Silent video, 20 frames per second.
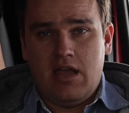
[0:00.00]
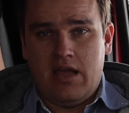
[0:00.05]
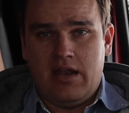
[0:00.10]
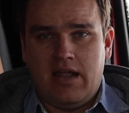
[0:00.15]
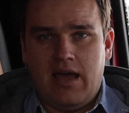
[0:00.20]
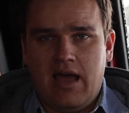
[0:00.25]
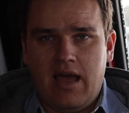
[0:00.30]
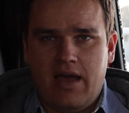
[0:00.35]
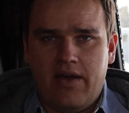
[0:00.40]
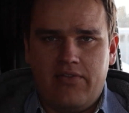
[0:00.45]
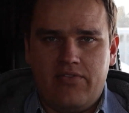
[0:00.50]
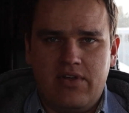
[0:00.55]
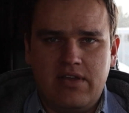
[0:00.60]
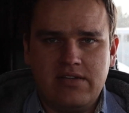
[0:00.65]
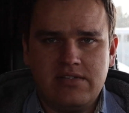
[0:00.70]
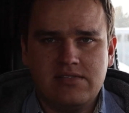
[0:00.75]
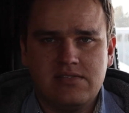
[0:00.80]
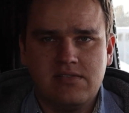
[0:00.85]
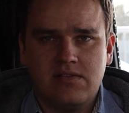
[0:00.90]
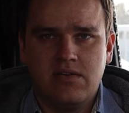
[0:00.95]
and I had
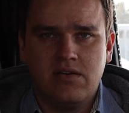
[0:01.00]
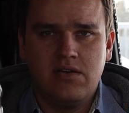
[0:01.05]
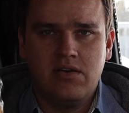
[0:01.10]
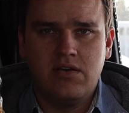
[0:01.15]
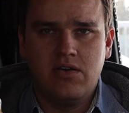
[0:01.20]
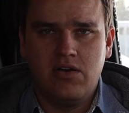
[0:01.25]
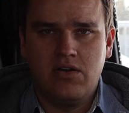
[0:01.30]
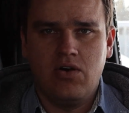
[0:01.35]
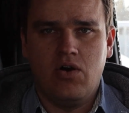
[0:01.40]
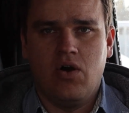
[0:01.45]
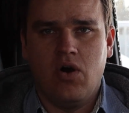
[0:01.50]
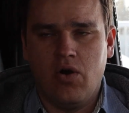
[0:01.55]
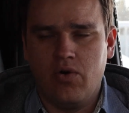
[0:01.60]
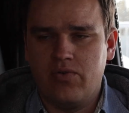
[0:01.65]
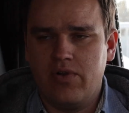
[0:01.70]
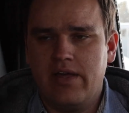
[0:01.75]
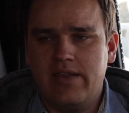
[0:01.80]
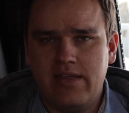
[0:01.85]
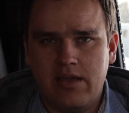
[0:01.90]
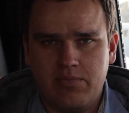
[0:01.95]
this
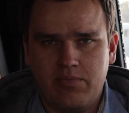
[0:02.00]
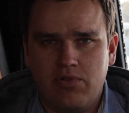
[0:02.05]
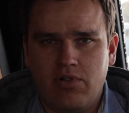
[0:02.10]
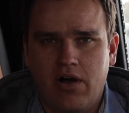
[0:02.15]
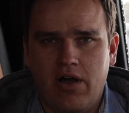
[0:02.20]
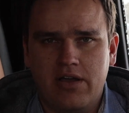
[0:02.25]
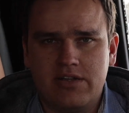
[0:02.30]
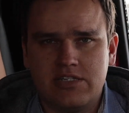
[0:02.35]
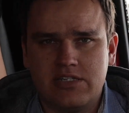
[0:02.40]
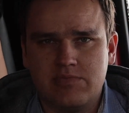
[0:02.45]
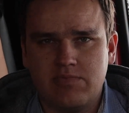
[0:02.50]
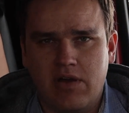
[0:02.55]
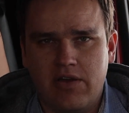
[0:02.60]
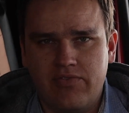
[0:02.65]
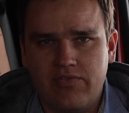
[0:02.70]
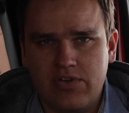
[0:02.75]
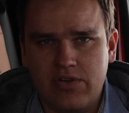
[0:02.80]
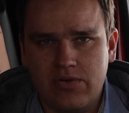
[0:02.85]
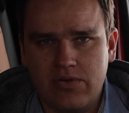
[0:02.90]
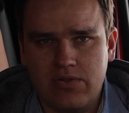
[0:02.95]
already applied to
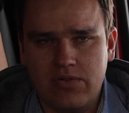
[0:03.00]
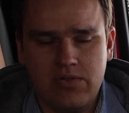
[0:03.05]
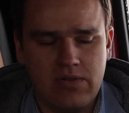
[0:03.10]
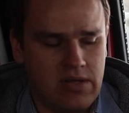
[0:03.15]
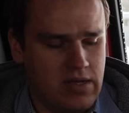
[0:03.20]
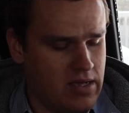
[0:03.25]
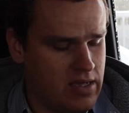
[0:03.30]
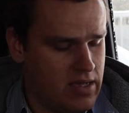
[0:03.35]
my fuel